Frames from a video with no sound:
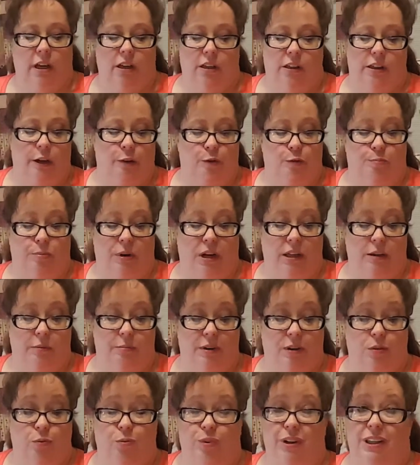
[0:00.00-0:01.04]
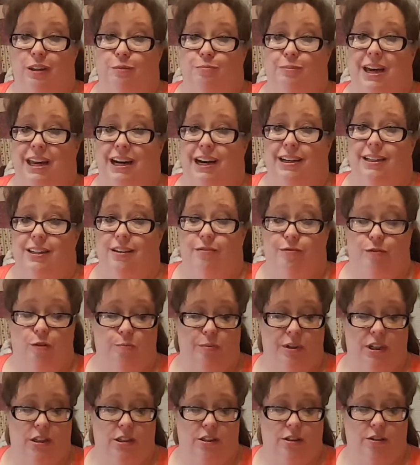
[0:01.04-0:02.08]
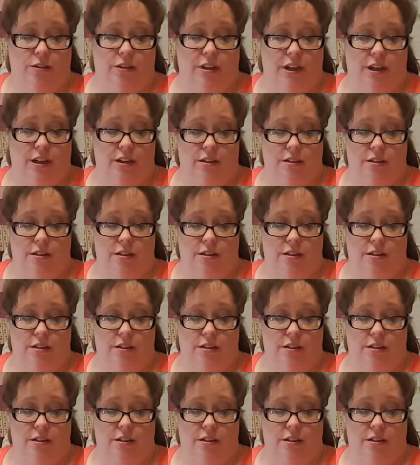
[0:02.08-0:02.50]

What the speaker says: That would probably be a really bad idea for me to do that.